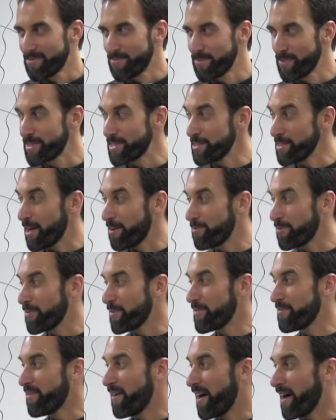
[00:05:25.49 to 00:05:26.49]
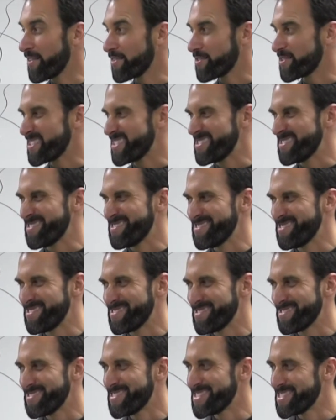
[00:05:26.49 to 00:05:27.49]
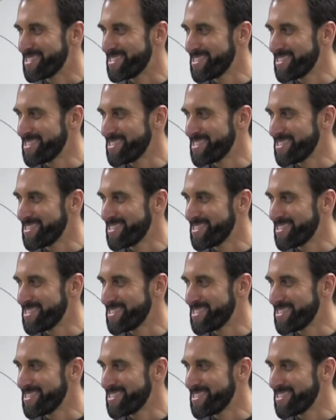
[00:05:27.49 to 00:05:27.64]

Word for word: with the love of a father. Ooh.